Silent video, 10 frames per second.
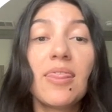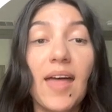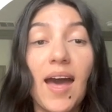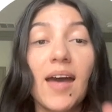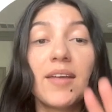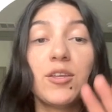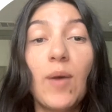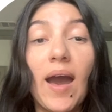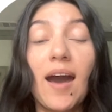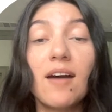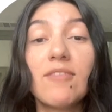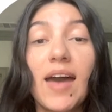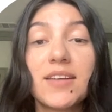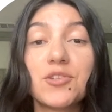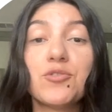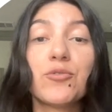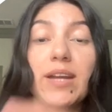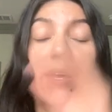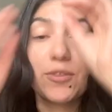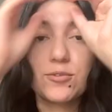that you have as you
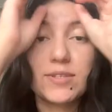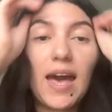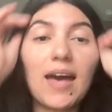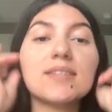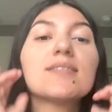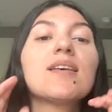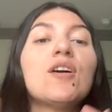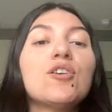create those ads.